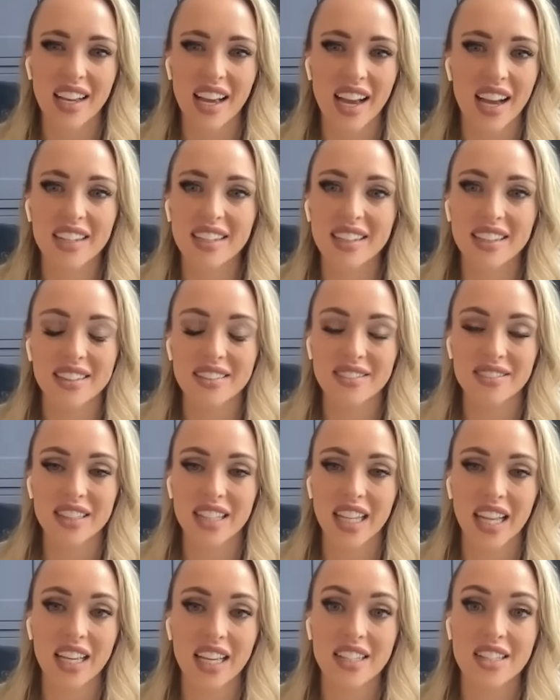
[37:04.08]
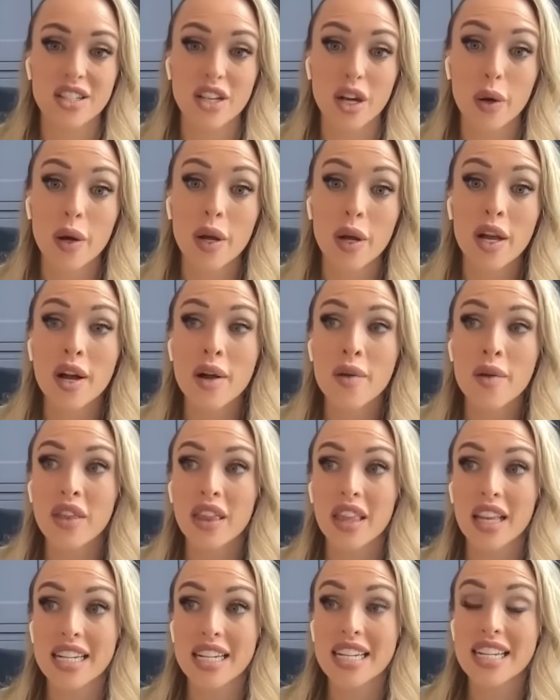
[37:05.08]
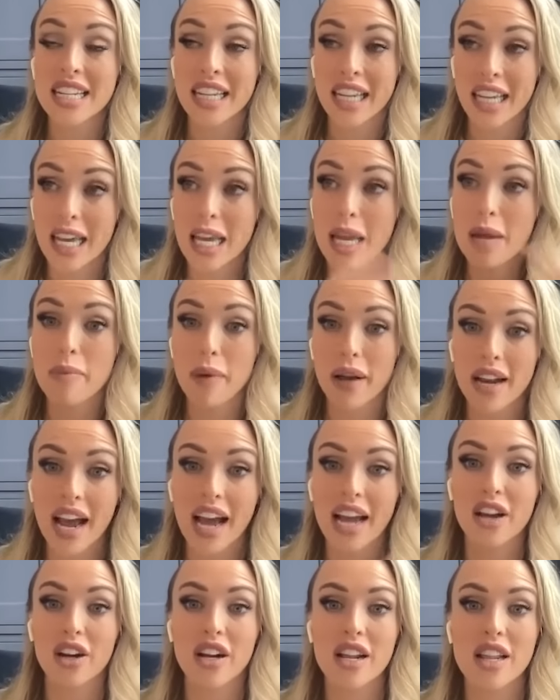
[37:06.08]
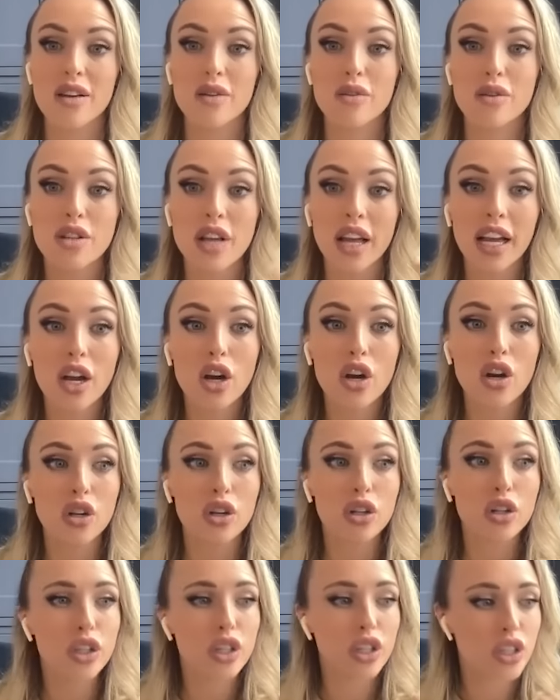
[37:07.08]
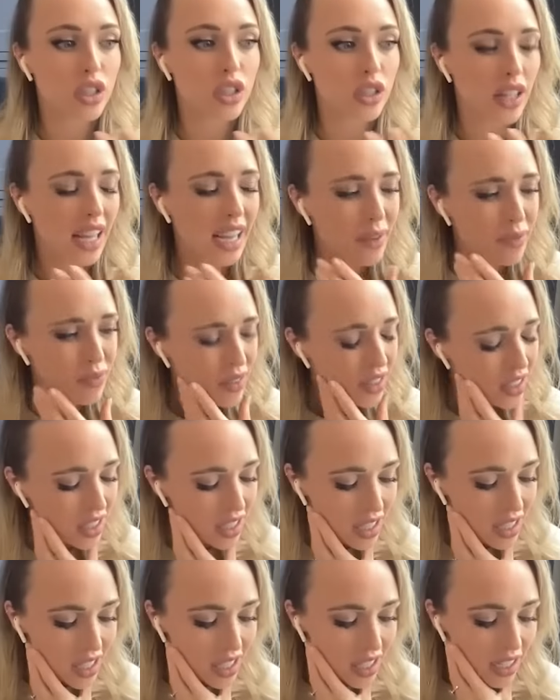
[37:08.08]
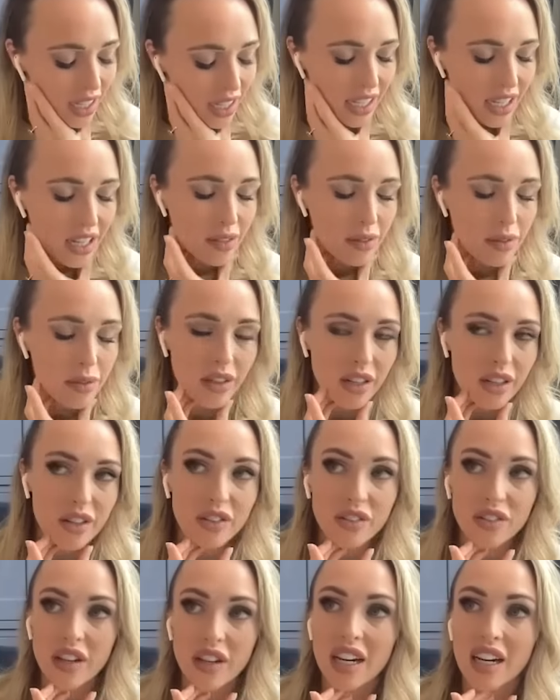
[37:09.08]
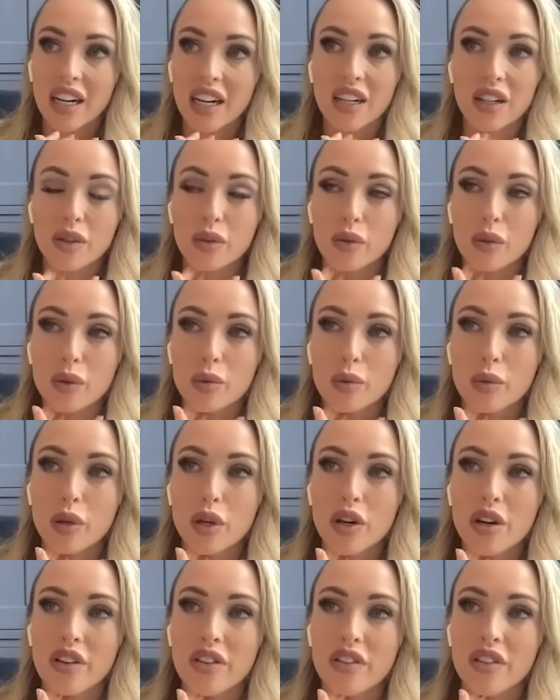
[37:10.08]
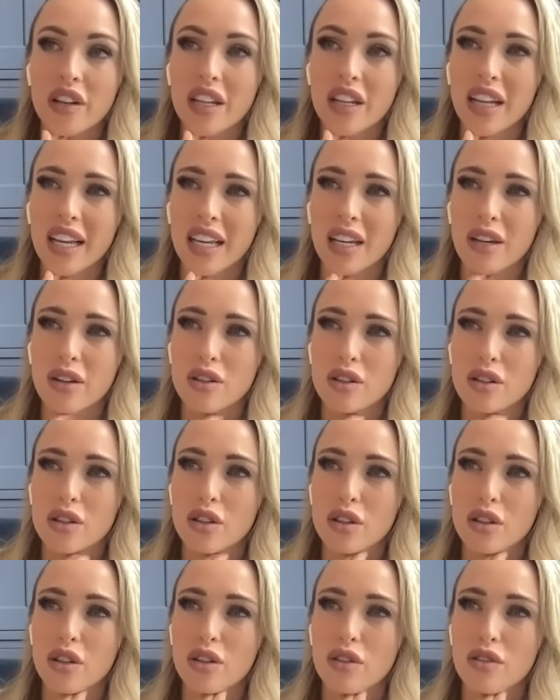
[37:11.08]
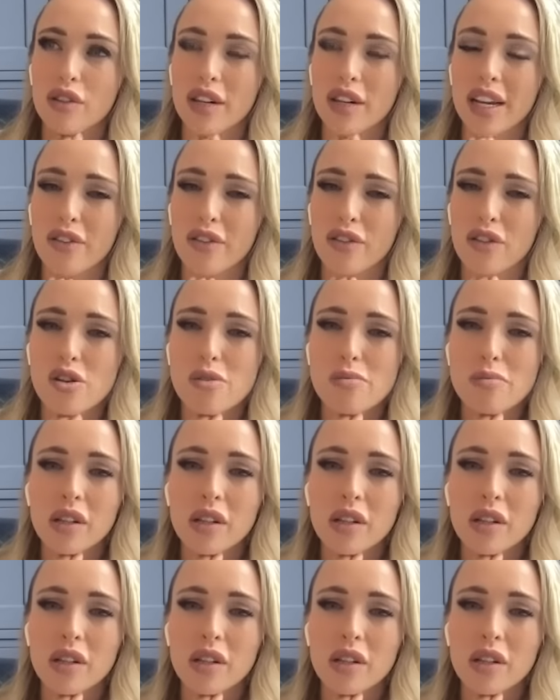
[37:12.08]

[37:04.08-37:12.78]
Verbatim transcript: that kind of thing and so they did keep an eye on and it was like a good like I remember how far we were I feel like it was a good three or four